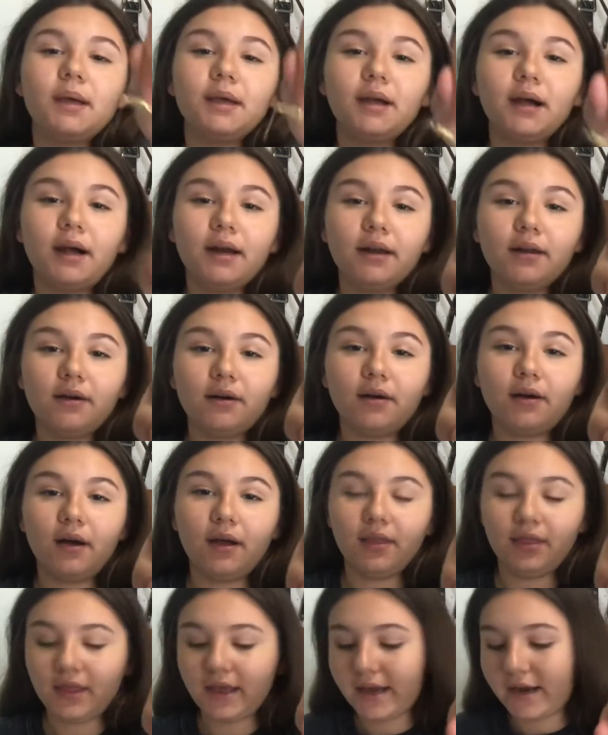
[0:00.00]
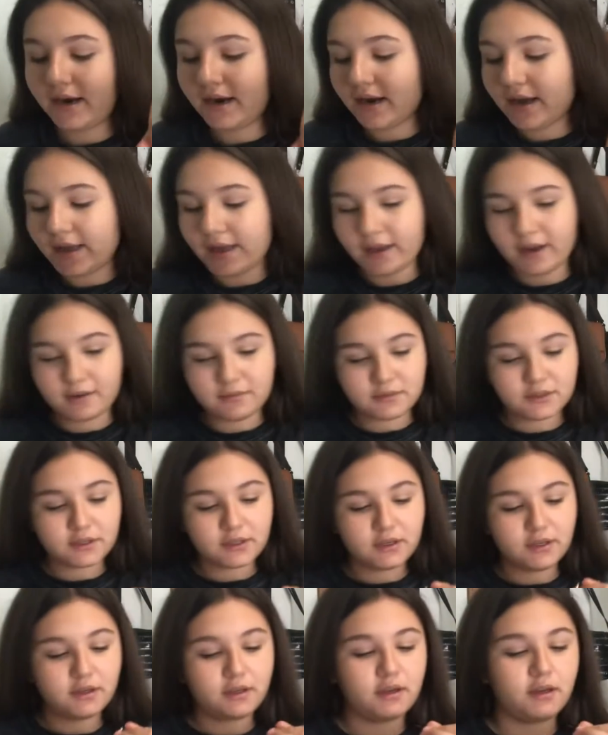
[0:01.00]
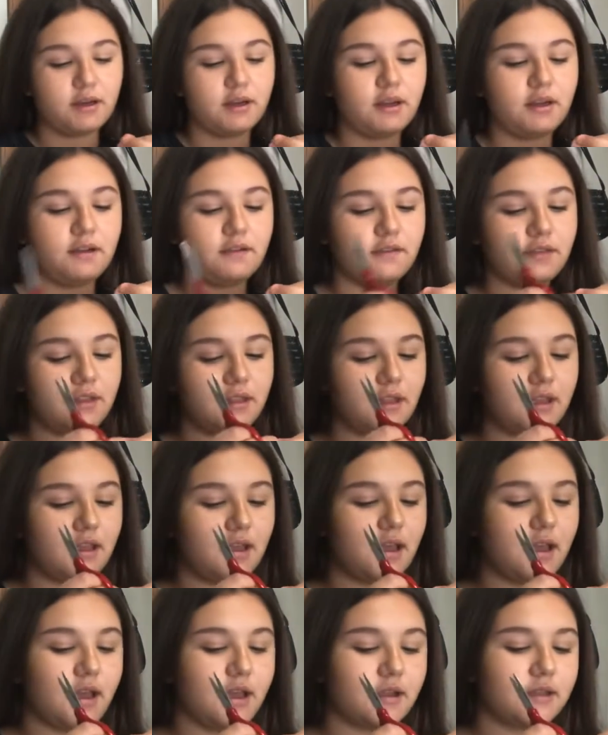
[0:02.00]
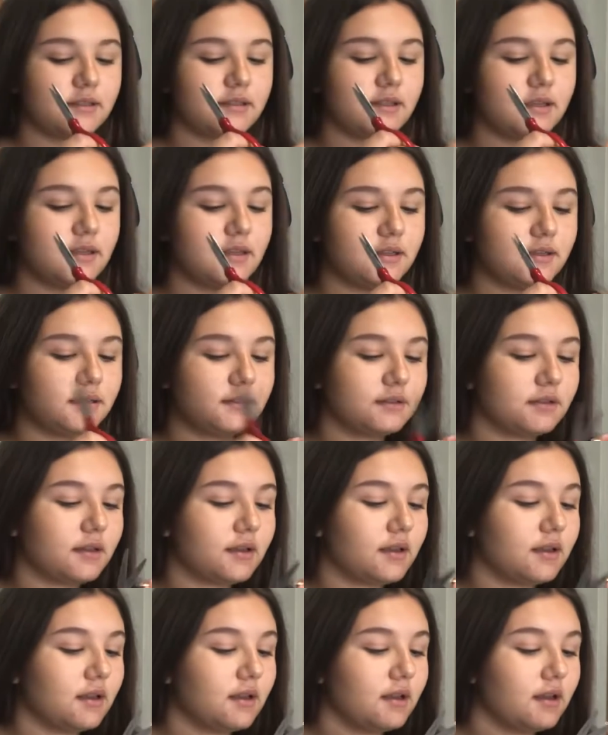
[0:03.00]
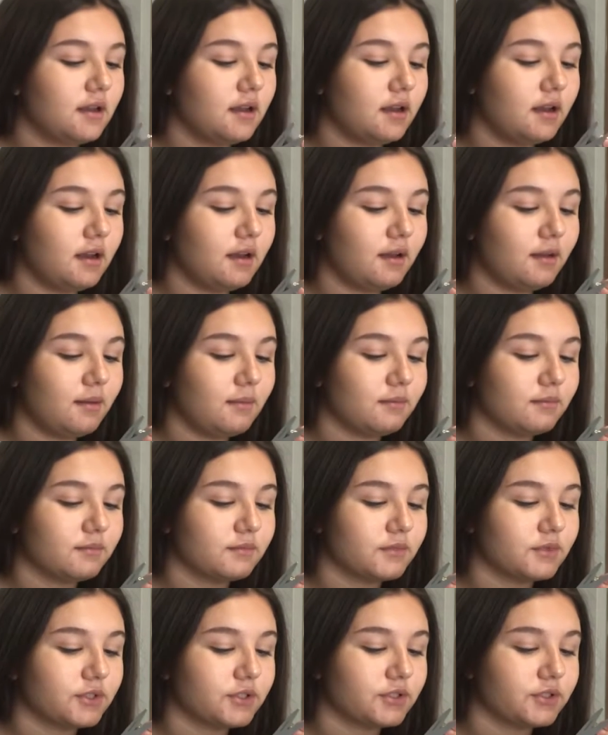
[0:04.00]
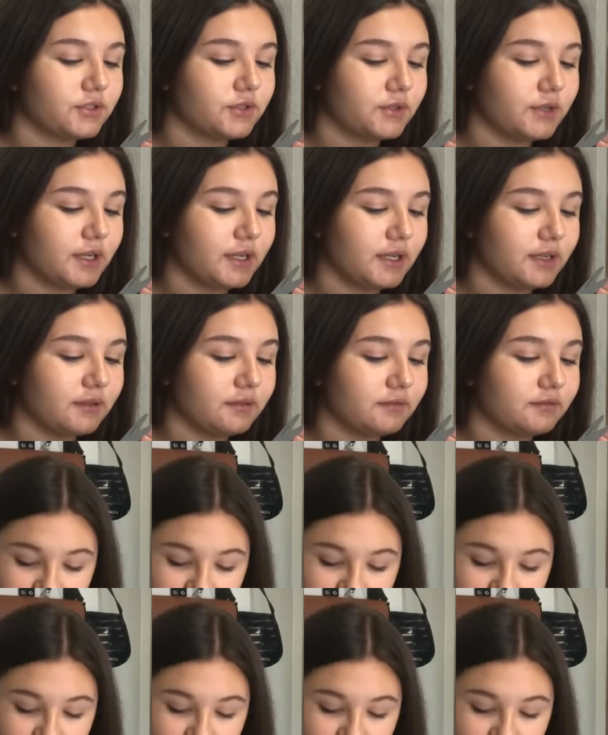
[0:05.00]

got it on there, and I'm just gonna cut off the excess string.